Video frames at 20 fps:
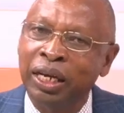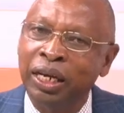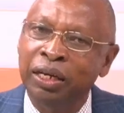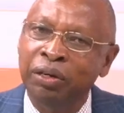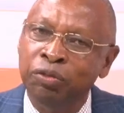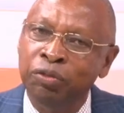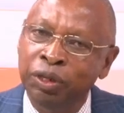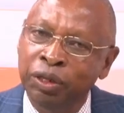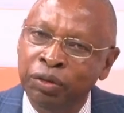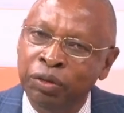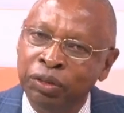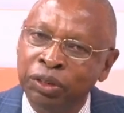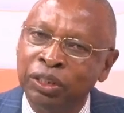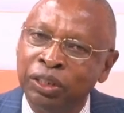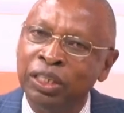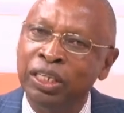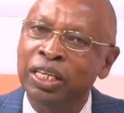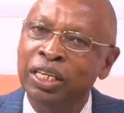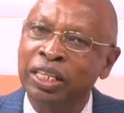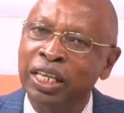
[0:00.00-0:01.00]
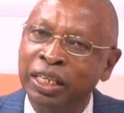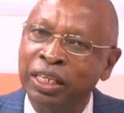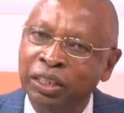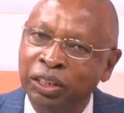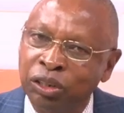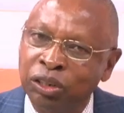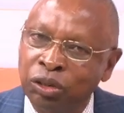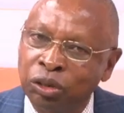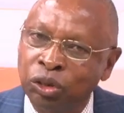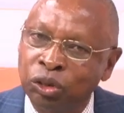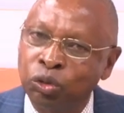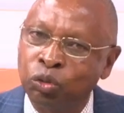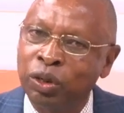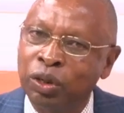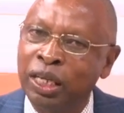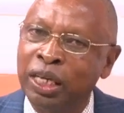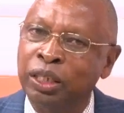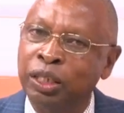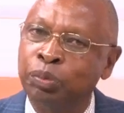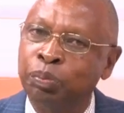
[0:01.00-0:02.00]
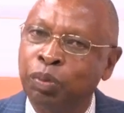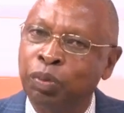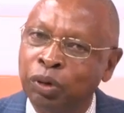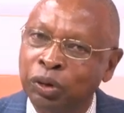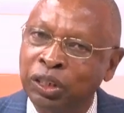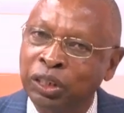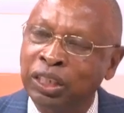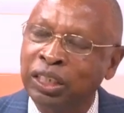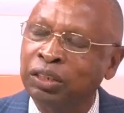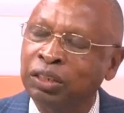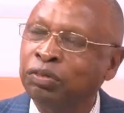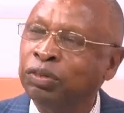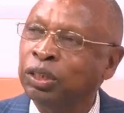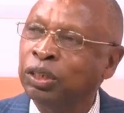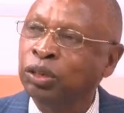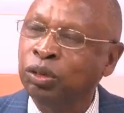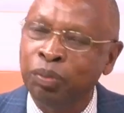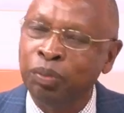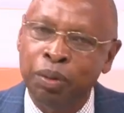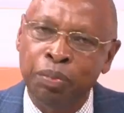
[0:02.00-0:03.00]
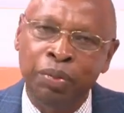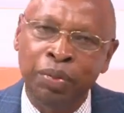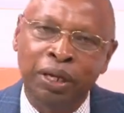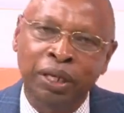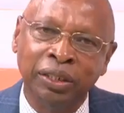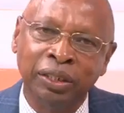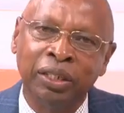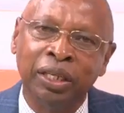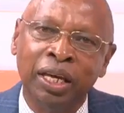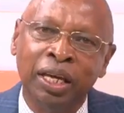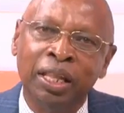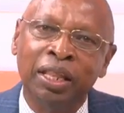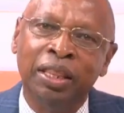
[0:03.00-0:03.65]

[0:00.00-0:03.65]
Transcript: and we seeing the results, whether it's positive in human beings,